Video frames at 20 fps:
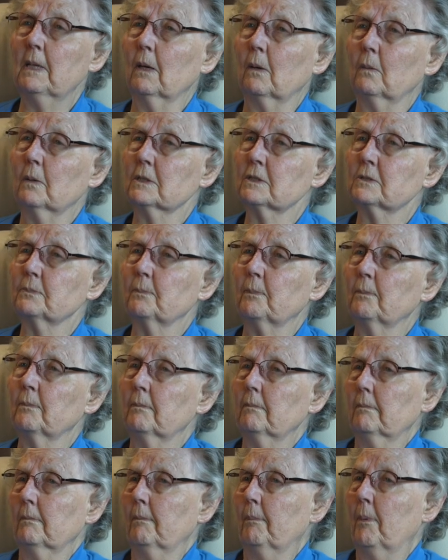it was
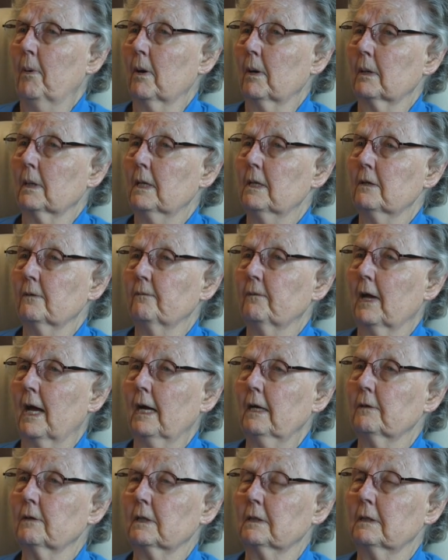partly the
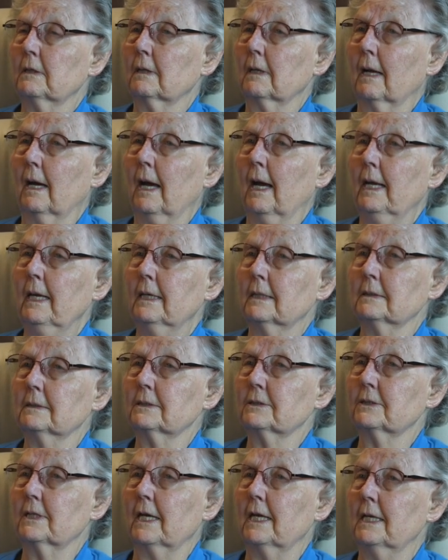fact that I had
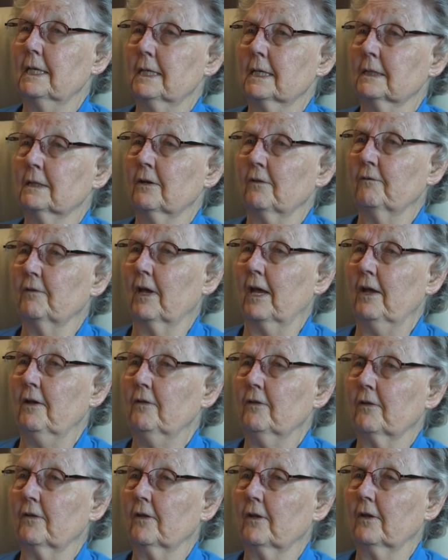stayed in the
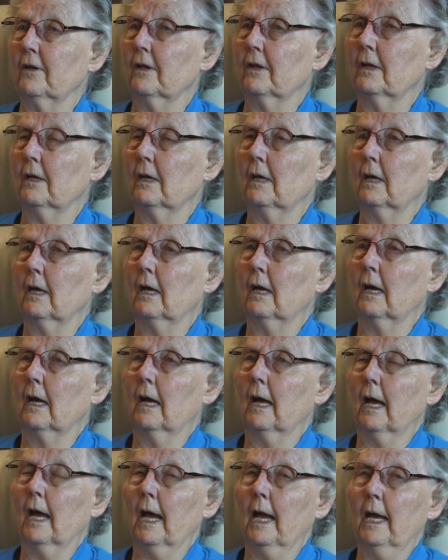faith.
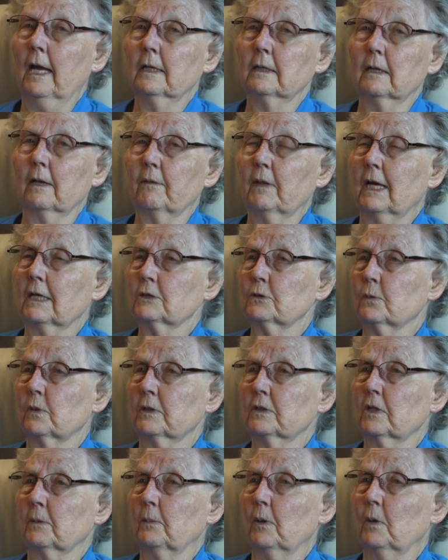And that's
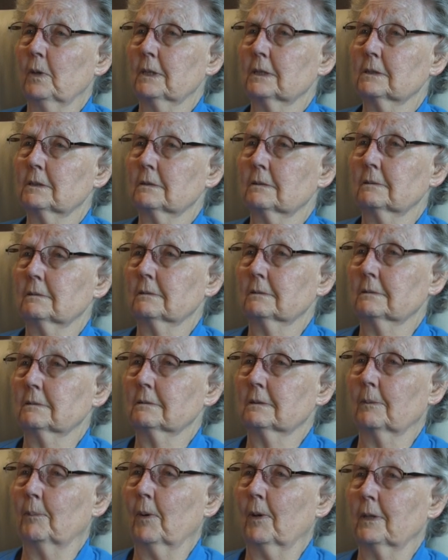what the boys,
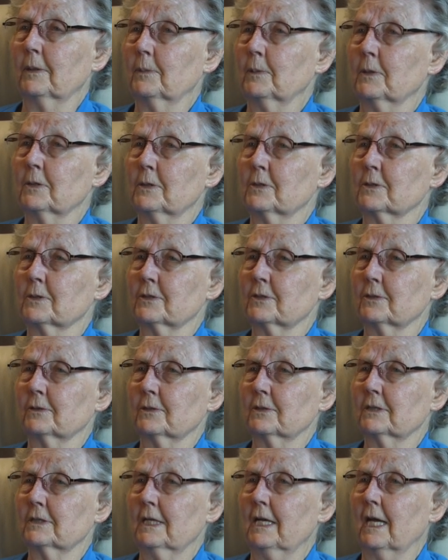boy preachers used
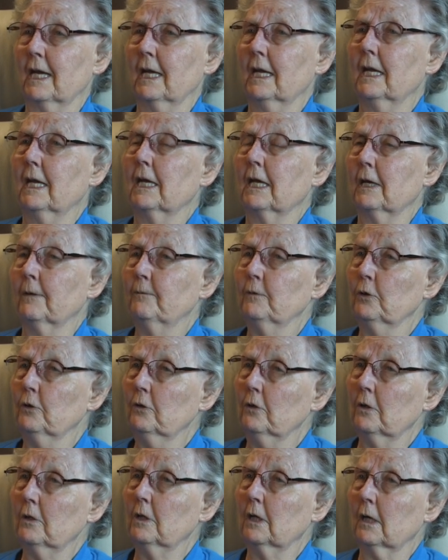to say. If
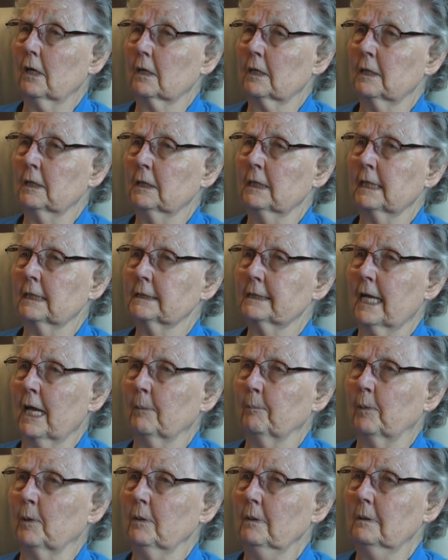you are a
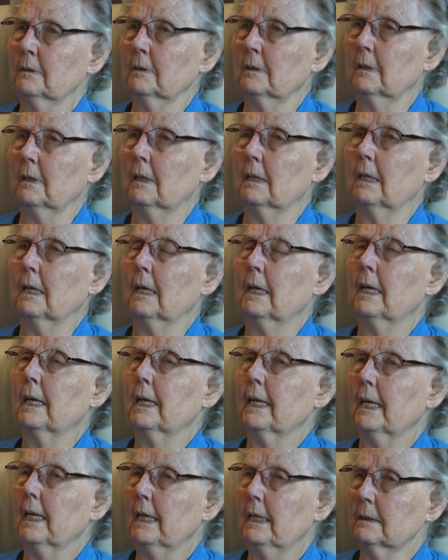example,
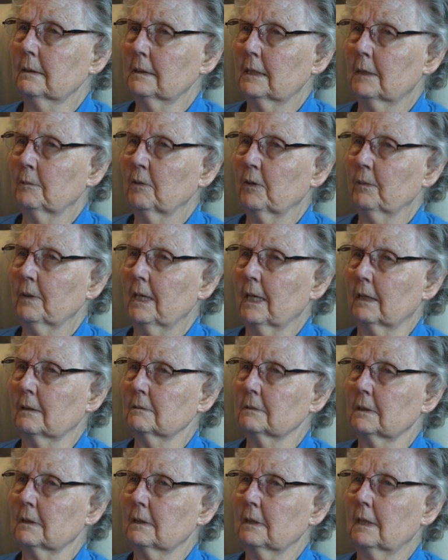he'll come around.
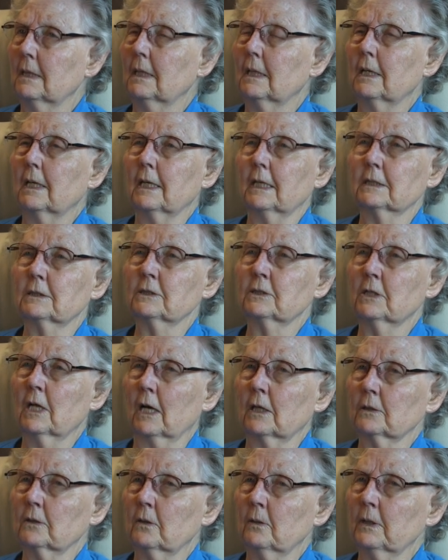It's
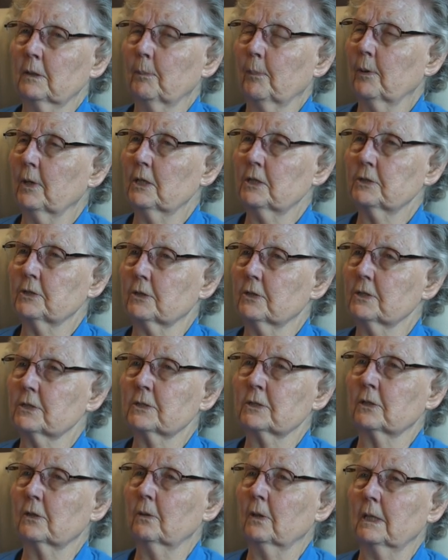not going, pressure
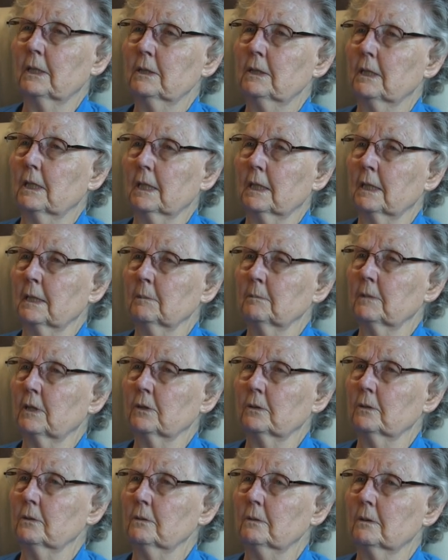isn't going to get
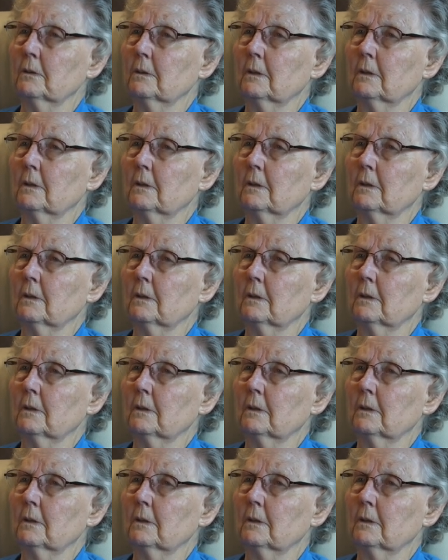into